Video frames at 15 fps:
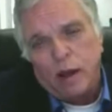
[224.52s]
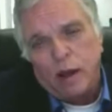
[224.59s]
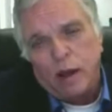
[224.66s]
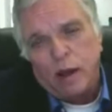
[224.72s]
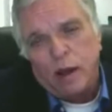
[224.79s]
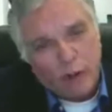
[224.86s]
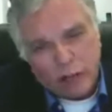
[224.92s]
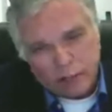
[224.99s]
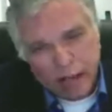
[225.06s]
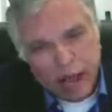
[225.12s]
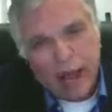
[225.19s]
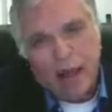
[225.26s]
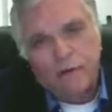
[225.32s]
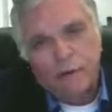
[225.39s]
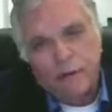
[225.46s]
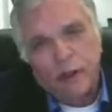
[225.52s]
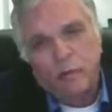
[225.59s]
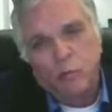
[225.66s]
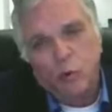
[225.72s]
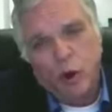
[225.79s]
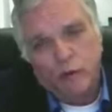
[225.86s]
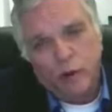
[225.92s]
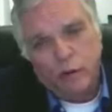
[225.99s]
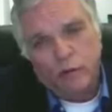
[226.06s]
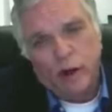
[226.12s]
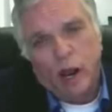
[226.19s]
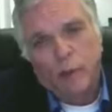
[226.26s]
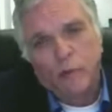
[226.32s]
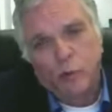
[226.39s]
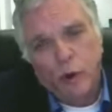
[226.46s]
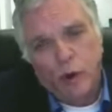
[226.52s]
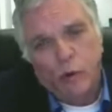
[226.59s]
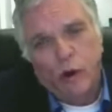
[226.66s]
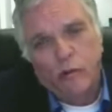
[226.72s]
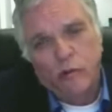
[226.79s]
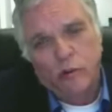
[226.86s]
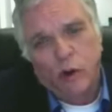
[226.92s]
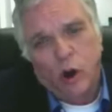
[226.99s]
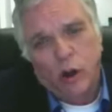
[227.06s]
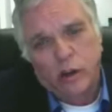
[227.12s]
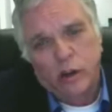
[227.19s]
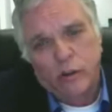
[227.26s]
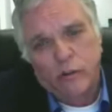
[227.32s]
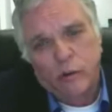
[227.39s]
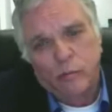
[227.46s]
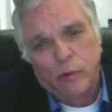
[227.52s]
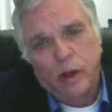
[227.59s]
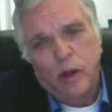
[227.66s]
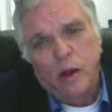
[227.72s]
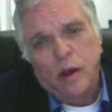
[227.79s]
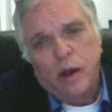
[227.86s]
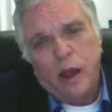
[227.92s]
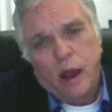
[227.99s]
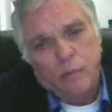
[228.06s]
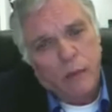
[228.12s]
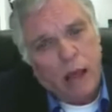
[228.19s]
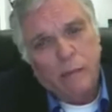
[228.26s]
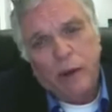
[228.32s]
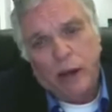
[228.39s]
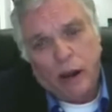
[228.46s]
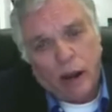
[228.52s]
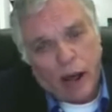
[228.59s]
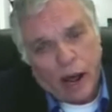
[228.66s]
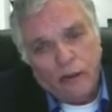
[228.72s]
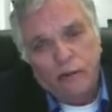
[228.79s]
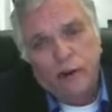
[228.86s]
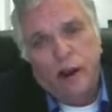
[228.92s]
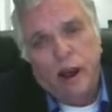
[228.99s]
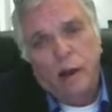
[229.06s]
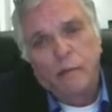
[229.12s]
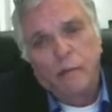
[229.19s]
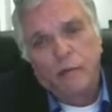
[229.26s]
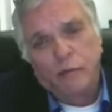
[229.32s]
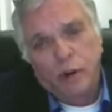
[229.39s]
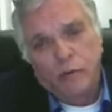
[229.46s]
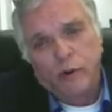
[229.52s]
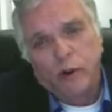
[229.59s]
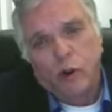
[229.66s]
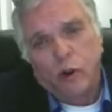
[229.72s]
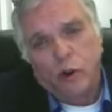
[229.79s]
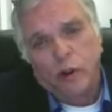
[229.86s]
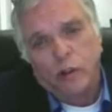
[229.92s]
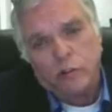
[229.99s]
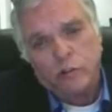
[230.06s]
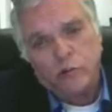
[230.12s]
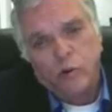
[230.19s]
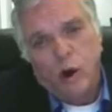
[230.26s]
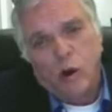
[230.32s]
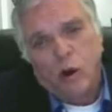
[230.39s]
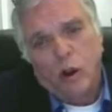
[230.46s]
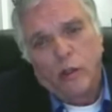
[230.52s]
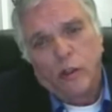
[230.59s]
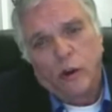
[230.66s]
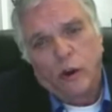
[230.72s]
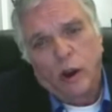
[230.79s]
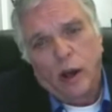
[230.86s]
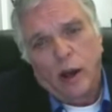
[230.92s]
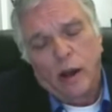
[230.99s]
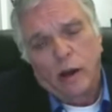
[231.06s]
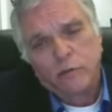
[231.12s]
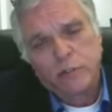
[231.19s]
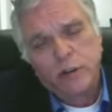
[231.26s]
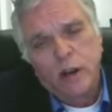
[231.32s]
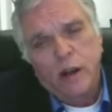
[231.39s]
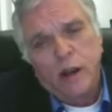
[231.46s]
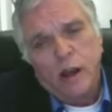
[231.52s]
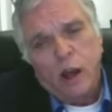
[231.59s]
That means half of them would have developed regressive autism and maybe a lifetime of difficulty and struggle in their lives.